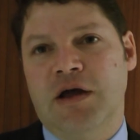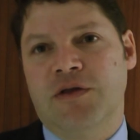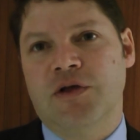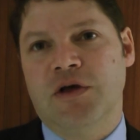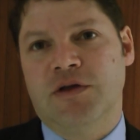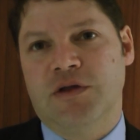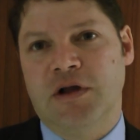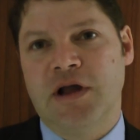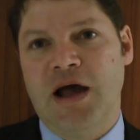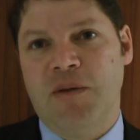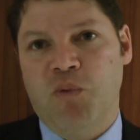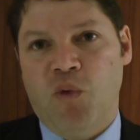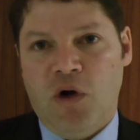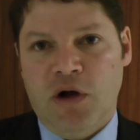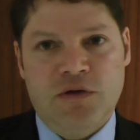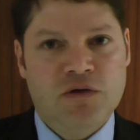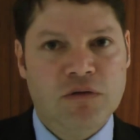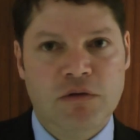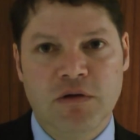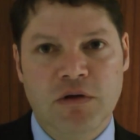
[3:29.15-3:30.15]
I think that have
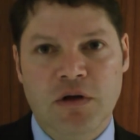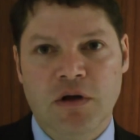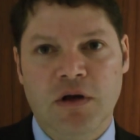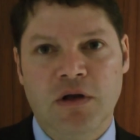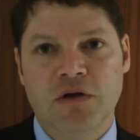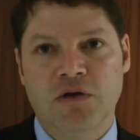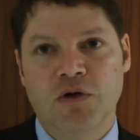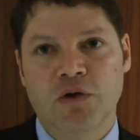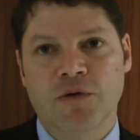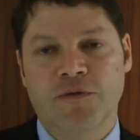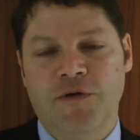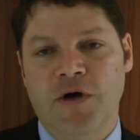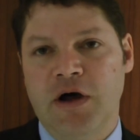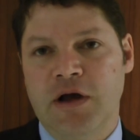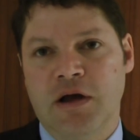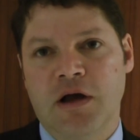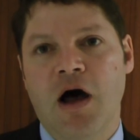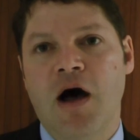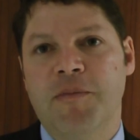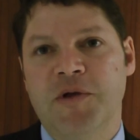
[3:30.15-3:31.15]
one
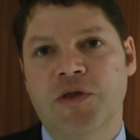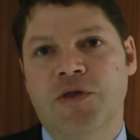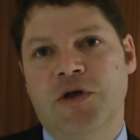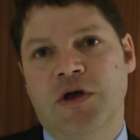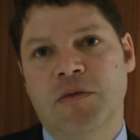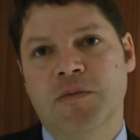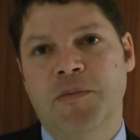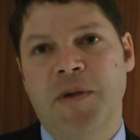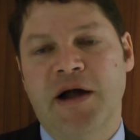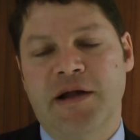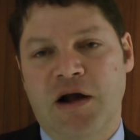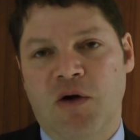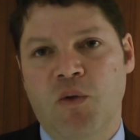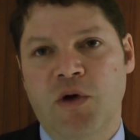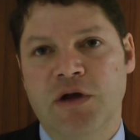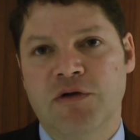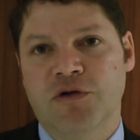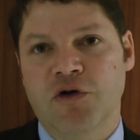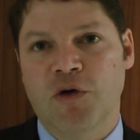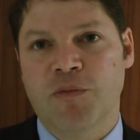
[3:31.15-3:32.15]
unifying common theme about how
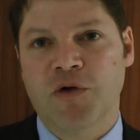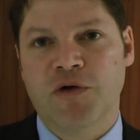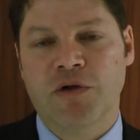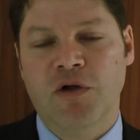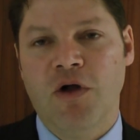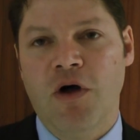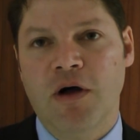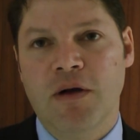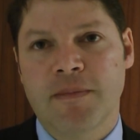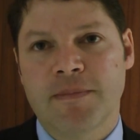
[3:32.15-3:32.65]
we interpret the law.